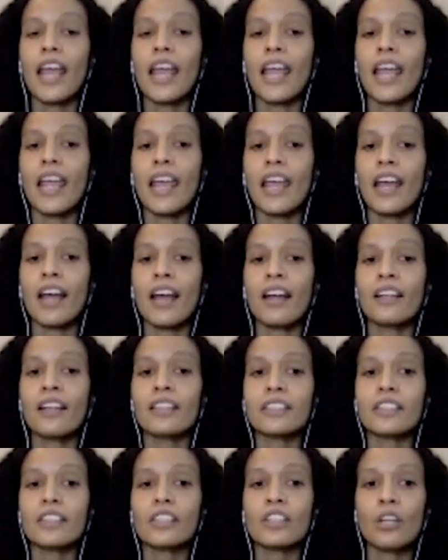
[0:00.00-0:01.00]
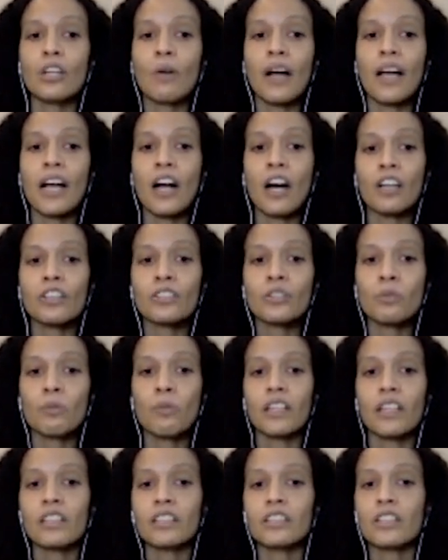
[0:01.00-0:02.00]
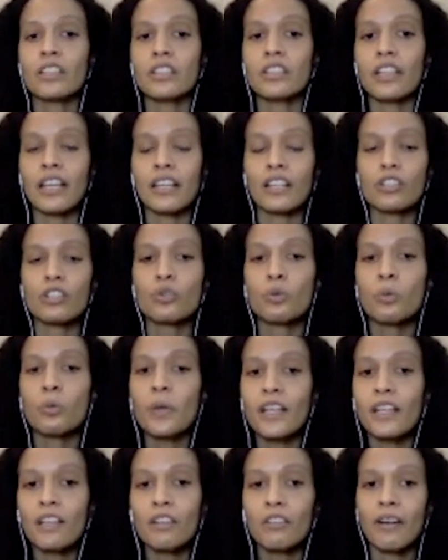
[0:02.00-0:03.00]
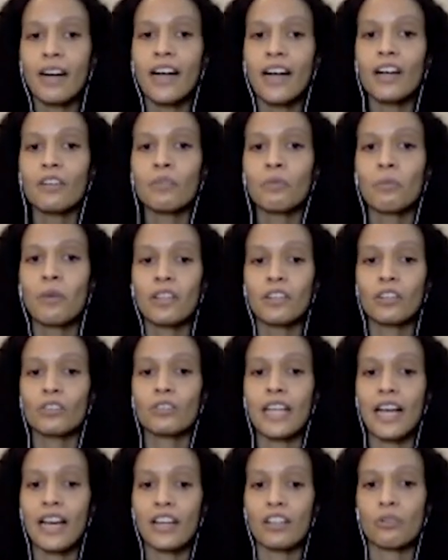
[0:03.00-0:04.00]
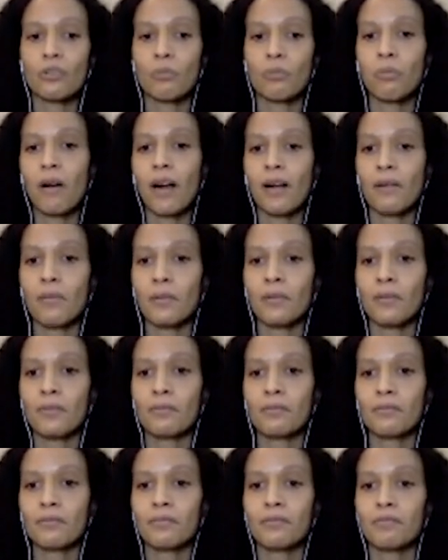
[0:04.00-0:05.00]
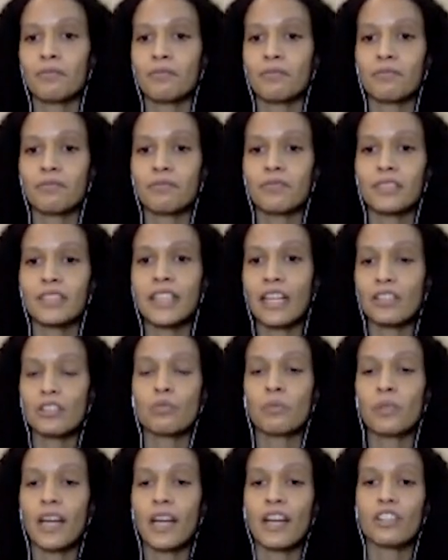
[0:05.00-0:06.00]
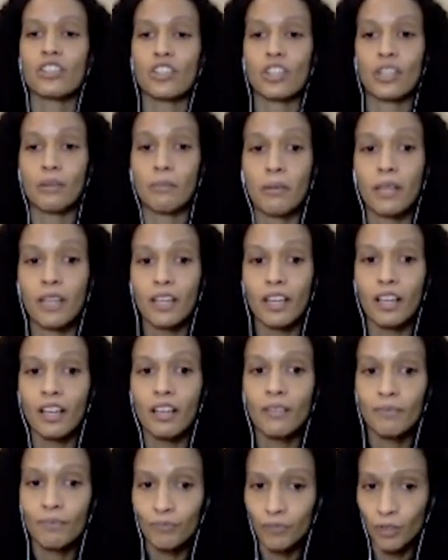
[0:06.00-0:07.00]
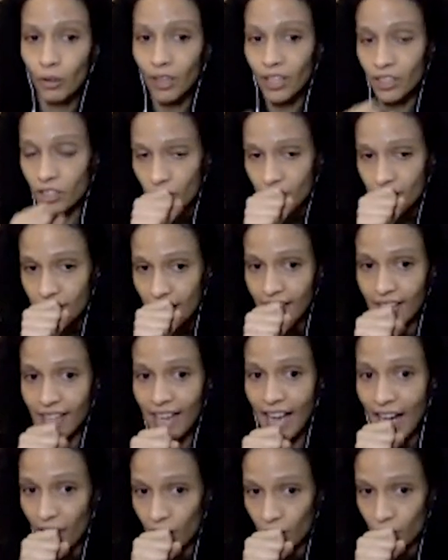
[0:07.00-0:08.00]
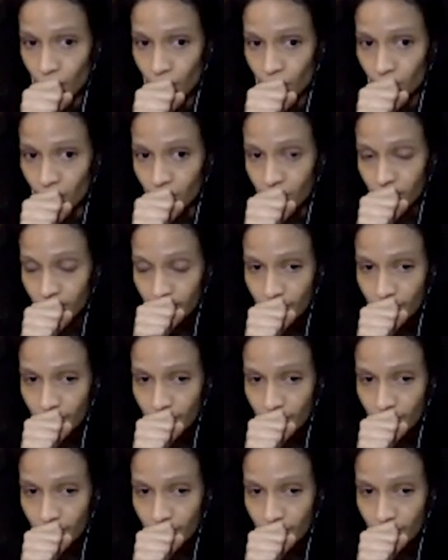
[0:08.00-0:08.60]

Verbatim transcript: And, you know, I also wanted to like tweak around what those actual problem sets would actually be, or I should say the actual